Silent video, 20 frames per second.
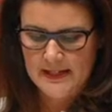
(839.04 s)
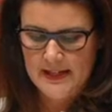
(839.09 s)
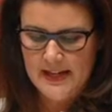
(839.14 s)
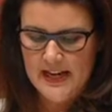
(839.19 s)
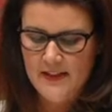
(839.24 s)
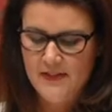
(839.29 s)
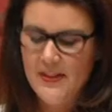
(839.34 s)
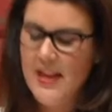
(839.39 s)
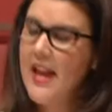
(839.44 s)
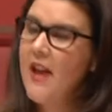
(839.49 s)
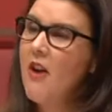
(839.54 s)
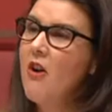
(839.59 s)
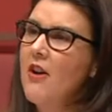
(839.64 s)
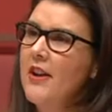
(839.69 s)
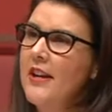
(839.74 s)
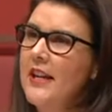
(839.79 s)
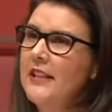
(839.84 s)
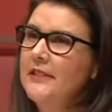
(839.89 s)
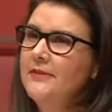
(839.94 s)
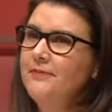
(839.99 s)
In their
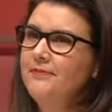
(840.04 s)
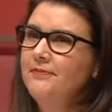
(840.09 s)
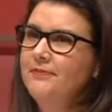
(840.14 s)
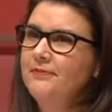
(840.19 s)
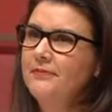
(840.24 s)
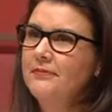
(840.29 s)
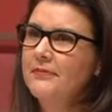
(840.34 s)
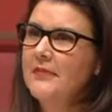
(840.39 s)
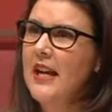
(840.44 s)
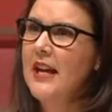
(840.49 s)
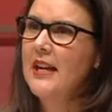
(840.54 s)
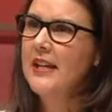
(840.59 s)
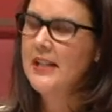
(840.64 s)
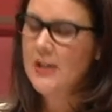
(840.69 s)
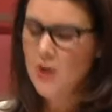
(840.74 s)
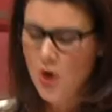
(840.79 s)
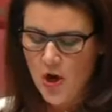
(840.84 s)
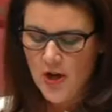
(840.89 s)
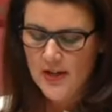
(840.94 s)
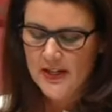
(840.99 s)
honour, and in
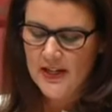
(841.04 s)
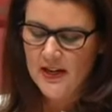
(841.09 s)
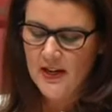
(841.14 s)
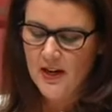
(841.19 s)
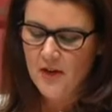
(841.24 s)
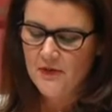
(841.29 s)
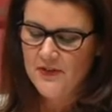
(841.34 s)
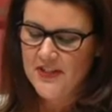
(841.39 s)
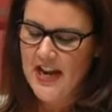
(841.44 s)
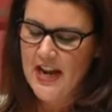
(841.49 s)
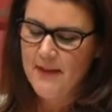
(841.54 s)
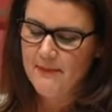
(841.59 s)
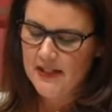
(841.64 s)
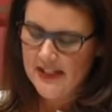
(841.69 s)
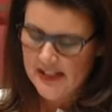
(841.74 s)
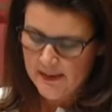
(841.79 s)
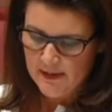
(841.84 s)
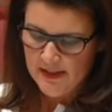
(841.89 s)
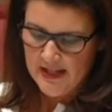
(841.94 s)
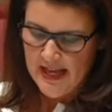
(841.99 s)
honour of Dame
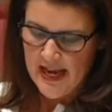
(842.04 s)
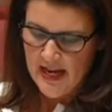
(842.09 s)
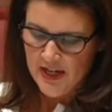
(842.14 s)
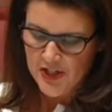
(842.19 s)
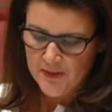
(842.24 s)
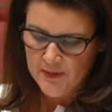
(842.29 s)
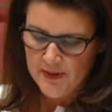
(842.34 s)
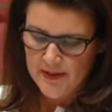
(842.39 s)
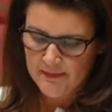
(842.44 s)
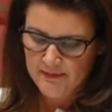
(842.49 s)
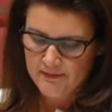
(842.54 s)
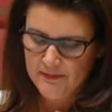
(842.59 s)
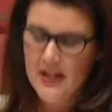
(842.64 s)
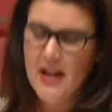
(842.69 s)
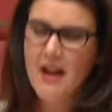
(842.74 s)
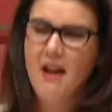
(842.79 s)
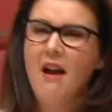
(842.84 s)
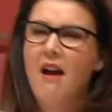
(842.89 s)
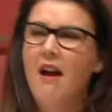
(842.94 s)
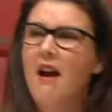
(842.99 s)
Elizabeth Couchman,
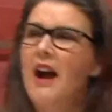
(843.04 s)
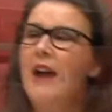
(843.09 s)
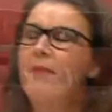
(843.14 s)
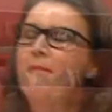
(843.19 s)
I